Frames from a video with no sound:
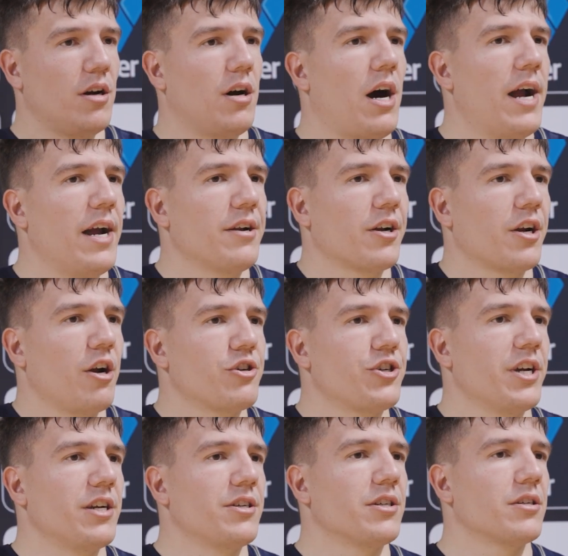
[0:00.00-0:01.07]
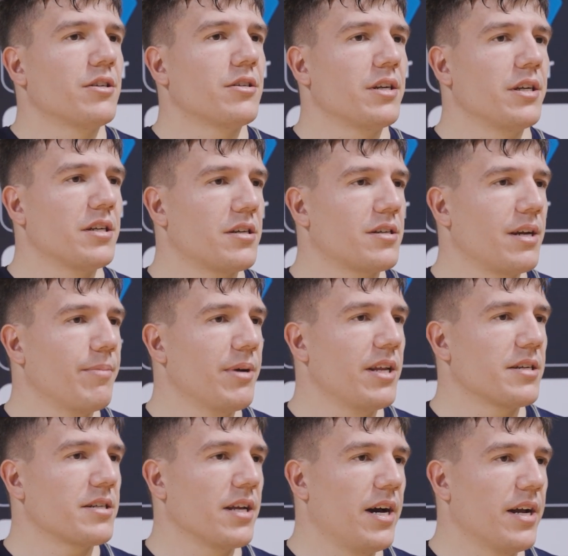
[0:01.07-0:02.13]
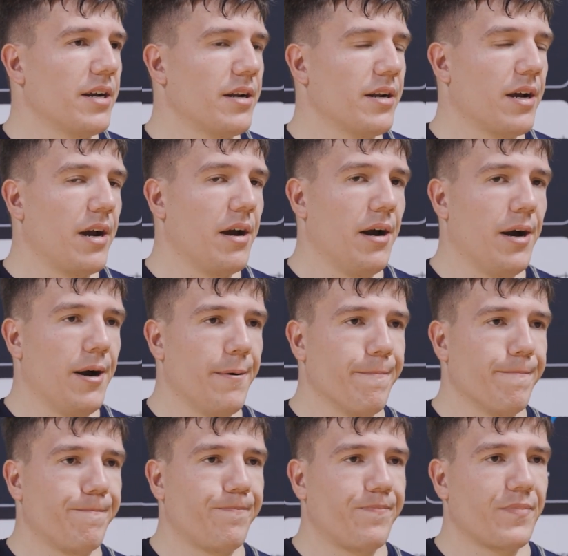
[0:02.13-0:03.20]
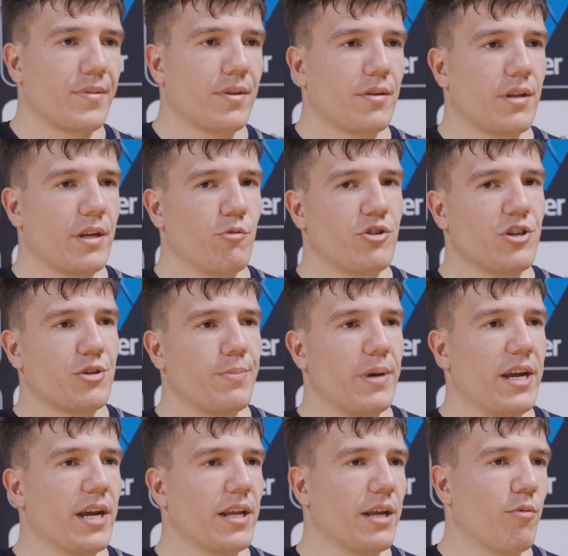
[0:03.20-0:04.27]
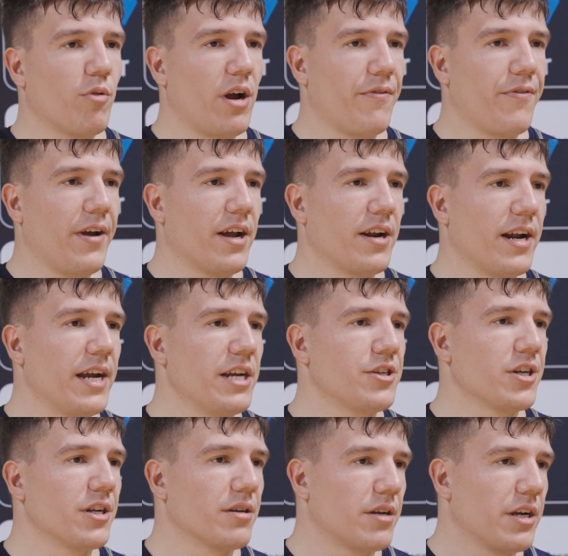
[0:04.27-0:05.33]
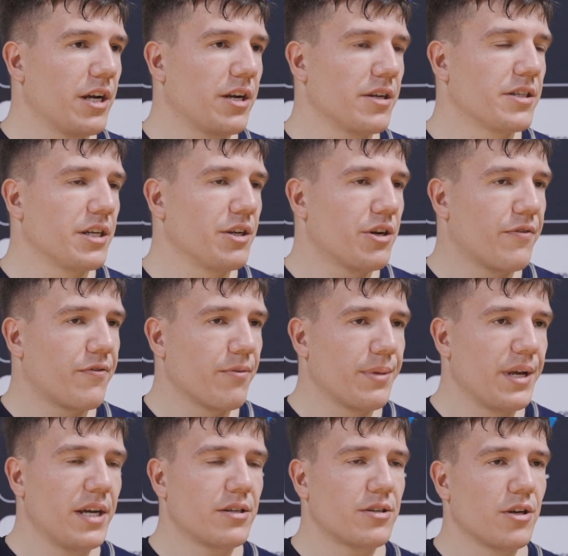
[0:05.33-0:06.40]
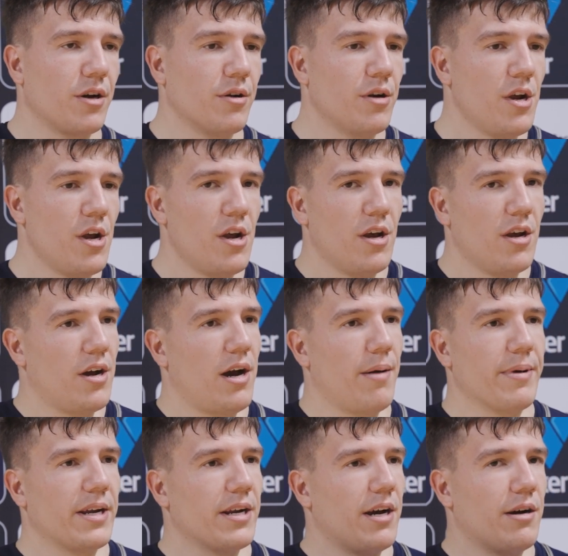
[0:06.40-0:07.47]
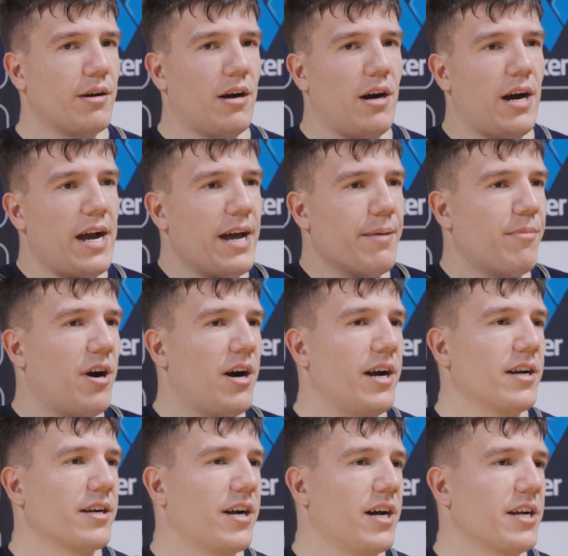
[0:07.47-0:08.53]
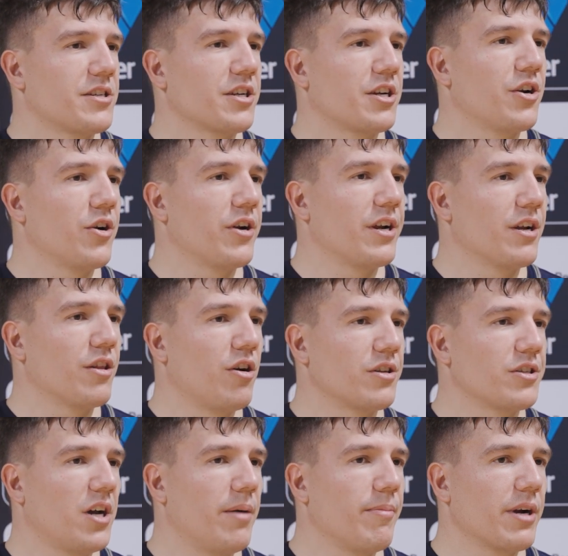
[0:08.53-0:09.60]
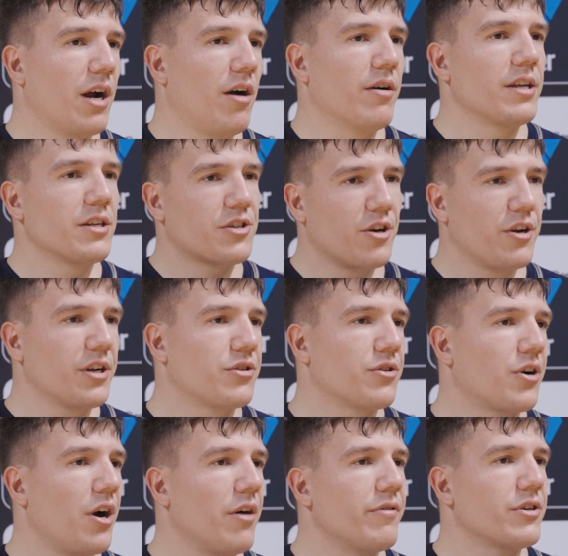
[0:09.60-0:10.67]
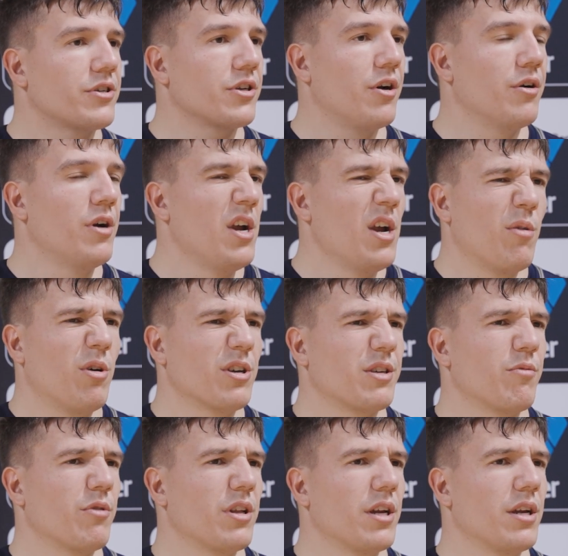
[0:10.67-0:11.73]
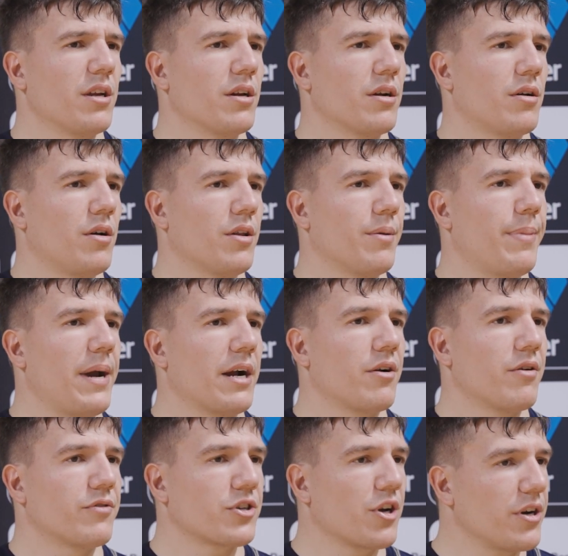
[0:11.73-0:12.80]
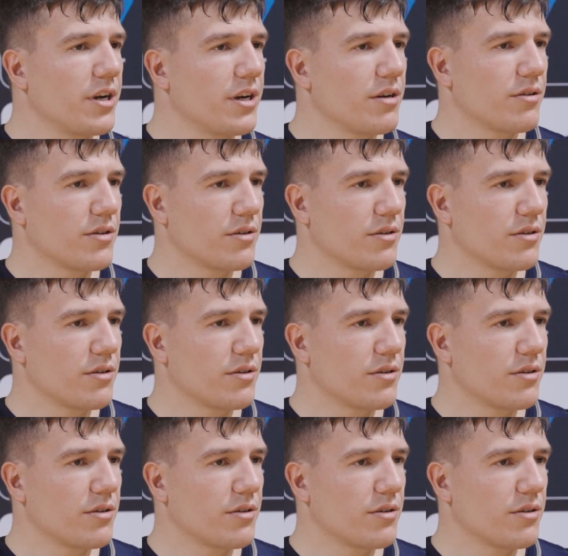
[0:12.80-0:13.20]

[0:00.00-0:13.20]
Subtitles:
I had negotiations in December that started. There was just me, and then when I found an agent, he continued it from there. So, I mean, I had my kind of security a long time ago, and then Scotty took over. So it wasn't really on the back of Scotty,